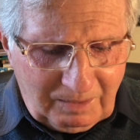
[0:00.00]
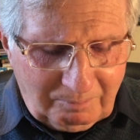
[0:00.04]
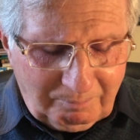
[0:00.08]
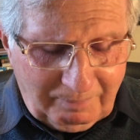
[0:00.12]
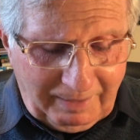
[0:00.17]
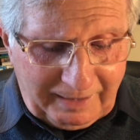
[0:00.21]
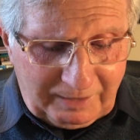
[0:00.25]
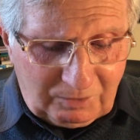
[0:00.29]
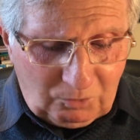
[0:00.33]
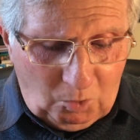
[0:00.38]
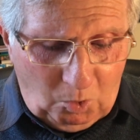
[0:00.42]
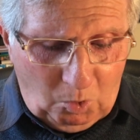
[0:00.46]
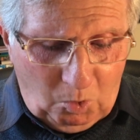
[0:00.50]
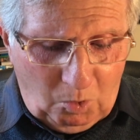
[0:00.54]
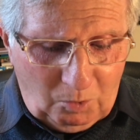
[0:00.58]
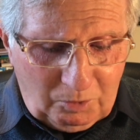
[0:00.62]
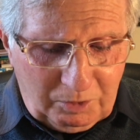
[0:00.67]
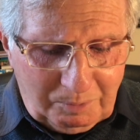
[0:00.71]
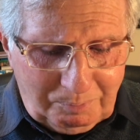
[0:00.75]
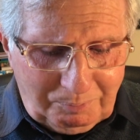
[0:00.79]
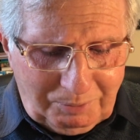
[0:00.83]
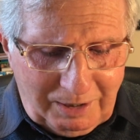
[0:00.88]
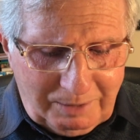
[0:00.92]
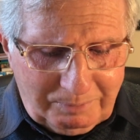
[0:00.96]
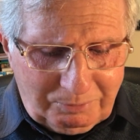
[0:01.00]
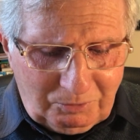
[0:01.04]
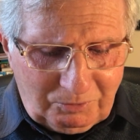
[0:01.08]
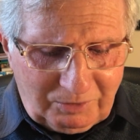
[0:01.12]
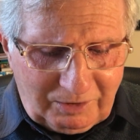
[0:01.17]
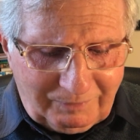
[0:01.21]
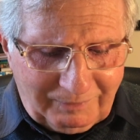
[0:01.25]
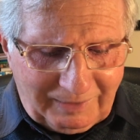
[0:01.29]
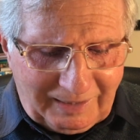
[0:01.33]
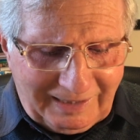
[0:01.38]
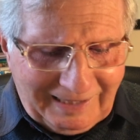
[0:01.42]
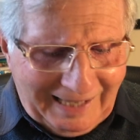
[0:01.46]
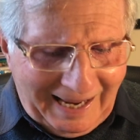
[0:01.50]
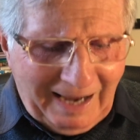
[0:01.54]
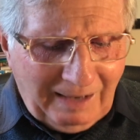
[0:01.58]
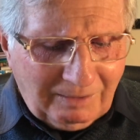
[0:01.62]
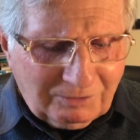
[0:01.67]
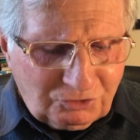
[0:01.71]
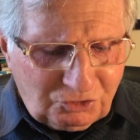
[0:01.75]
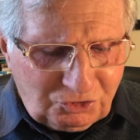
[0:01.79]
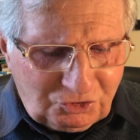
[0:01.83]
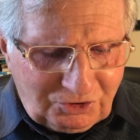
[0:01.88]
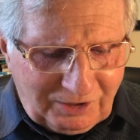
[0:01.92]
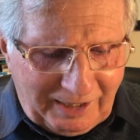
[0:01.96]
make all the people give a
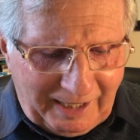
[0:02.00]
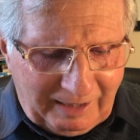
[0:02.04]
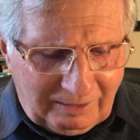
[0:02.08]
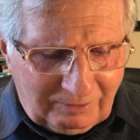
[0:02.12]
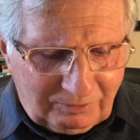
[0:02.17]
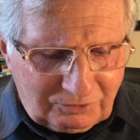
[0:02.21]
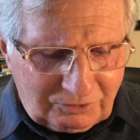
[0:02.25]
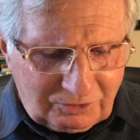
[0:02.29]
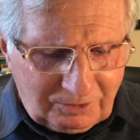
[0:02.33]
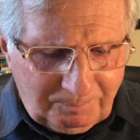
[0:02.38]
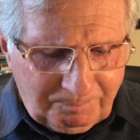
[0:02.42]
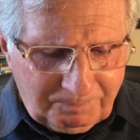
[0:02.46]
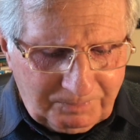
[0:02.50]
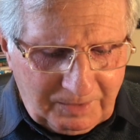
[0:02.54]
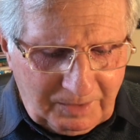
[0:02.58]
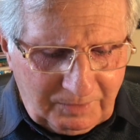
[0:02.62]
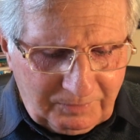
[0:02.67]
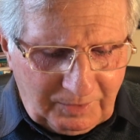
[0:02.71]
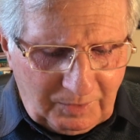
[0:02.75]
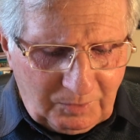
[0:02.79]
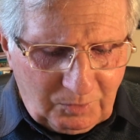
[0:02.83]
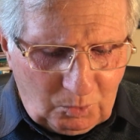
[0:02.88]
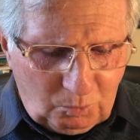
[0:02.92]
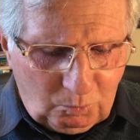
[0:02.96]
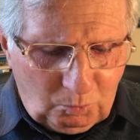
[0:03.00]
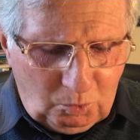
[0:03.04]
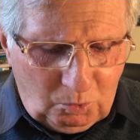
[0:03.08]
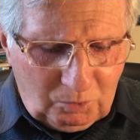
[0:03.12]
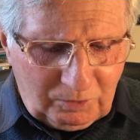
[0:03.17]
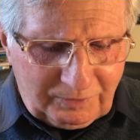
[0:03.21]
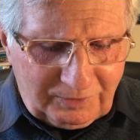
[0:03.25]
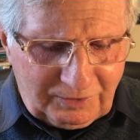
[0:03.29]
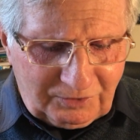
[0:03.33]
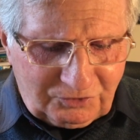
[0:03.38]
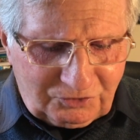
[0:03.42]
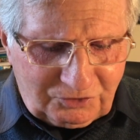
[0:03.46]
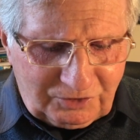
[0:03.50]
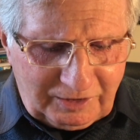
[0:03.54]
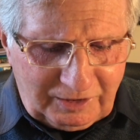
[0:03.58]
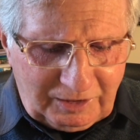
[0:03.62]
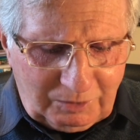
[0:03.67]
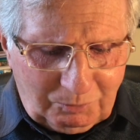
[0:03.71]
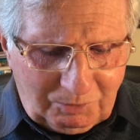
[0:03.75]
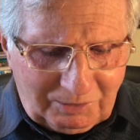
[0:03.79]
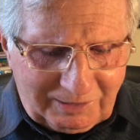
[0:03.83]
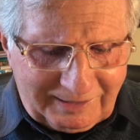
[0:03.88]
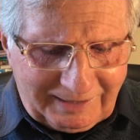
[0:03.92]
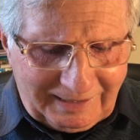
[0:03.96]
loud shout. Then the wall of the
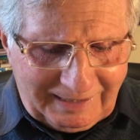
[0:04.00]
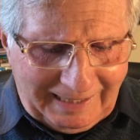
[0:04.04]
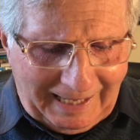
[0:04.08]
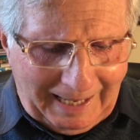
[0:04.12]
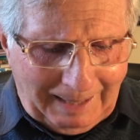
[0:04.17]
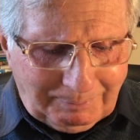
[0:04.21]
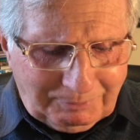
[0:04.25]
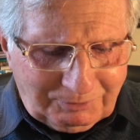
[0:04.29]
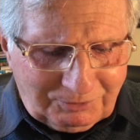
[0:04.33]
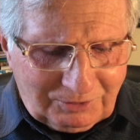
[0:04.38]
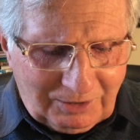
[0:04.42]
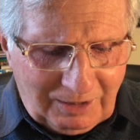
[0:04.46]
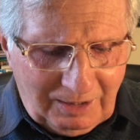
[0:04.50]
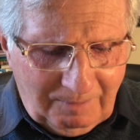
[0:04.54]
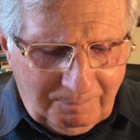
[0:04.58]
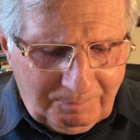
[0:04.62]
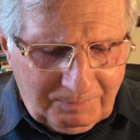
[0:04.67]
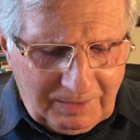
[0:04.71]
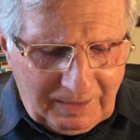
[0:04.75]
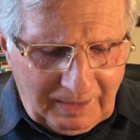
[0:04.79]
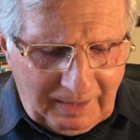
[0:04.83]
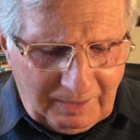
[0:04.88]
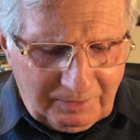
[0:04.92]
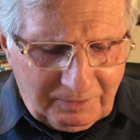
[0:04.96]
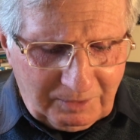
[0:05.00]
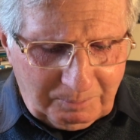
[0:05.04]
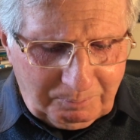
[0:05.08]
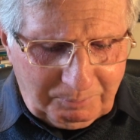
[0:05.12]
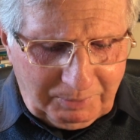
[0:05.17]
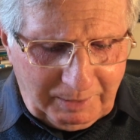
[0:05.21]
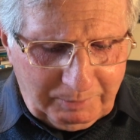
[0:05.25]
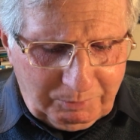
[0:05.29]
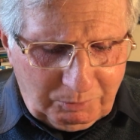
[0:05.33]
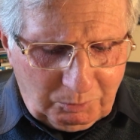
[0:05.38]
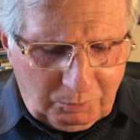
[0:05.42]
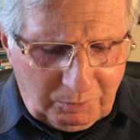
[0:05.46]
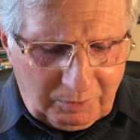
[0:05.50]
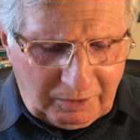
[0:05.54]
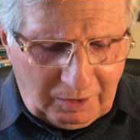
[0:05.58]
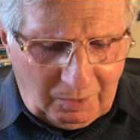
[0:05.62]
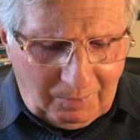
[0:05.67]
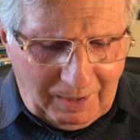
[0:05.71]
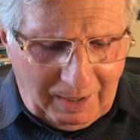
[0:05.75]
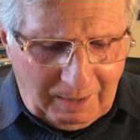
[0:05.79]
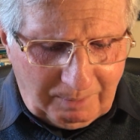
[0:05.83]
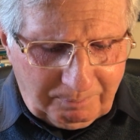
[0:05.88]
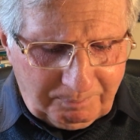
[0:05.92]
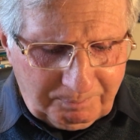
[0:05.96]
city will collapse and the people will
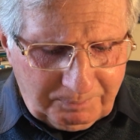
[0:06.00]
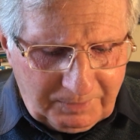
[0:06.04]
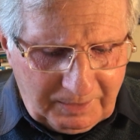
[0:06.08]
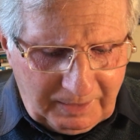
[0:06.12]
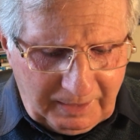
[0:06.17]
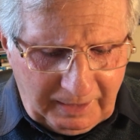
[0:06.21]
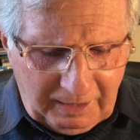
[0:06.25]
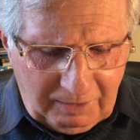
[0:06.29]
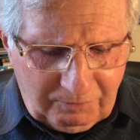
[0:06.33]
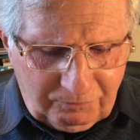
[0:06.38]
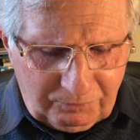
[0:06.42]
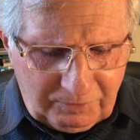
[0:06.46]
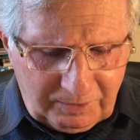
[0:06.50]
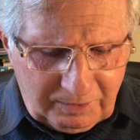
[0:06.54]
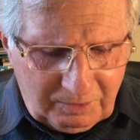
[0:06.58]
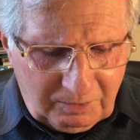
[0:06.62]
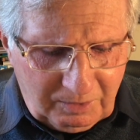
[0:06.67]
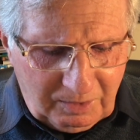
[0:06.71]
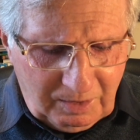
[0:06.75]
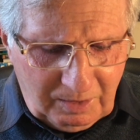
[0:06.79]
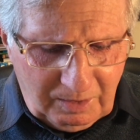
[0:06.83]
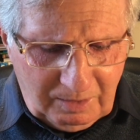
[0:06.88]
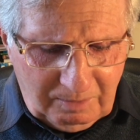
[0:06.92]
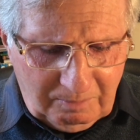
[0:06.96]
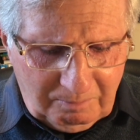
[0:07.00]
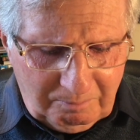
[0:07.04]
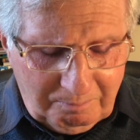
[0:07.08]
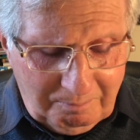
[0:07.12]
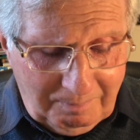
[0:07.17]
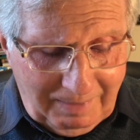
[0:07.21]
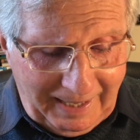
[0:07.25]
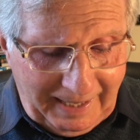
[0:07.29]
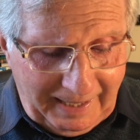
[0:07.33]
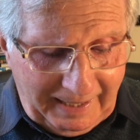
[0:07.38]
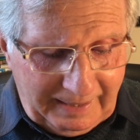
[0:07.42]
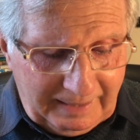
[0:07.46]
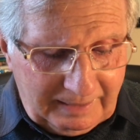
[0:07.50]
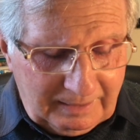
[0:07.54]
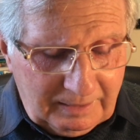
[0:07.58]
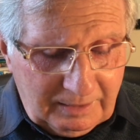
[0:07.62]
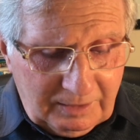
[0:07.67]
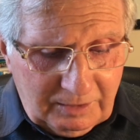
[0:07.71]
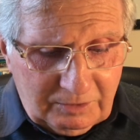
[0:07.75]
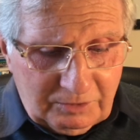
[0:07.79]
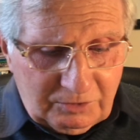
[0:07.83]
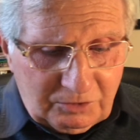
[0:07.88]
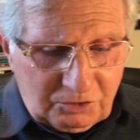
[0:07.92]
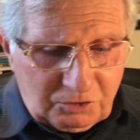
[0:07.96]
go up, every man
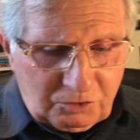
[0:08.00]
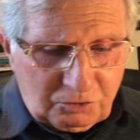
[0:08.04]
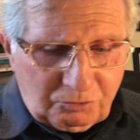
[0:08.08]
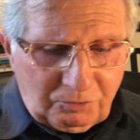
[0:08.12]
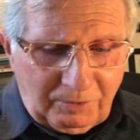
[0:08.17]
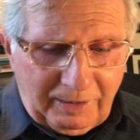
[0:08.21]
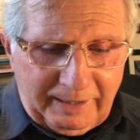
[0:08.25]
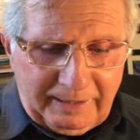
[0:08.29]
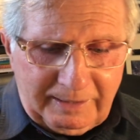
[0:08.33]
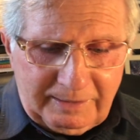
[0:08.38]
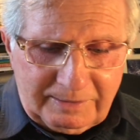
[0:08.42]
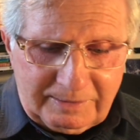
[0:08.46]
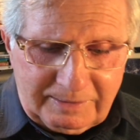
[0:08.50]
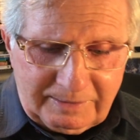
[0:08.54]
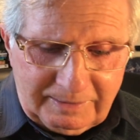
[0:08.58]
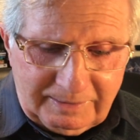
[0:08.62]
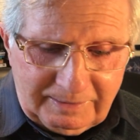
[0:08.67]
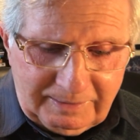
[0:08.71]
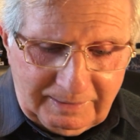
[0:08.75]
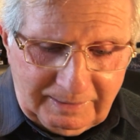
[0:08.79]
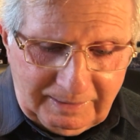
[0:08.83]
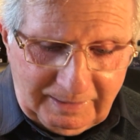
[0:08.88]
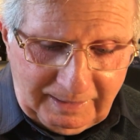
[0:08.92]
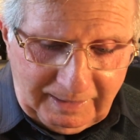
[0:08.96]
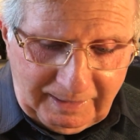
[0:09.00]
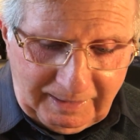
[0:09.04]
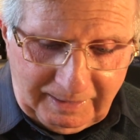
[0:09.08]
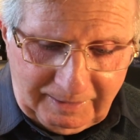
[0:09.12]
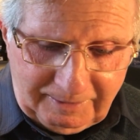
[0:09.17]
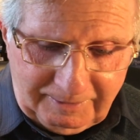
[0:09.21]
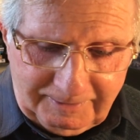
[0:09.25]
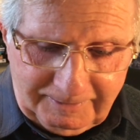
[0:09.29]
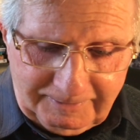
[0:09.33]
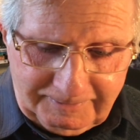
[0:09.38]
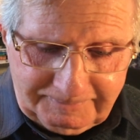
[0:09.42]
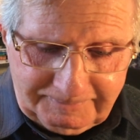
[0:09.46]
straight in.